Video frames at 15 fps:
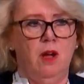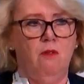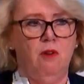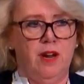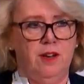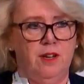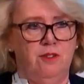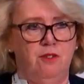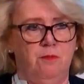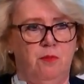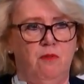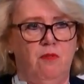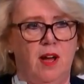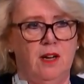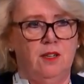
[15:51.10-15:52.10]
We are ready to
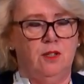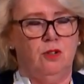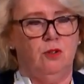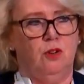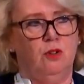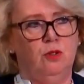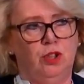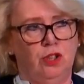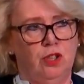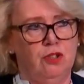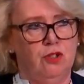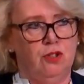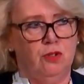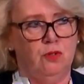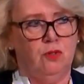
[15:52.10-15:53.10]
provide
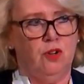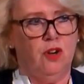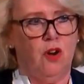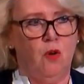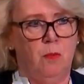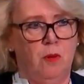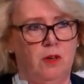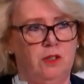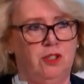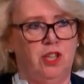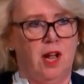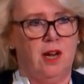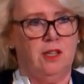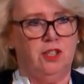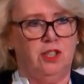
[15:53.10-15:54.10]
solutions to global
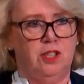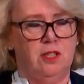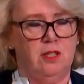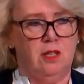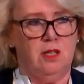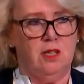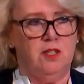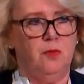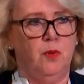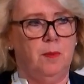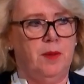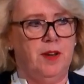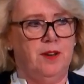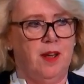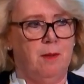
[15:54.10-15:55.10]
challenges, and this
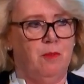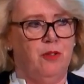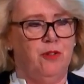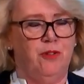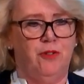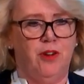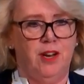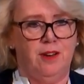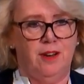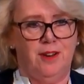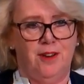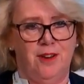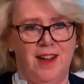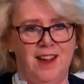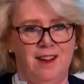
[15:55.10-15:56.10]
will be
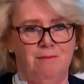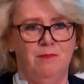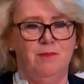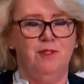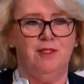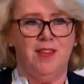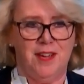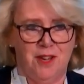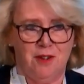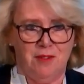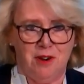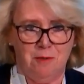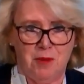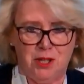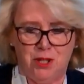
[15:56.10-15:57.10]
demonstrated today. Thank
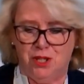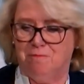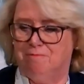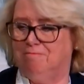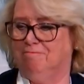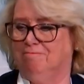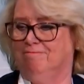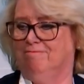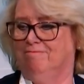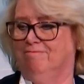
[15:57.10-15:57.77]
you very much.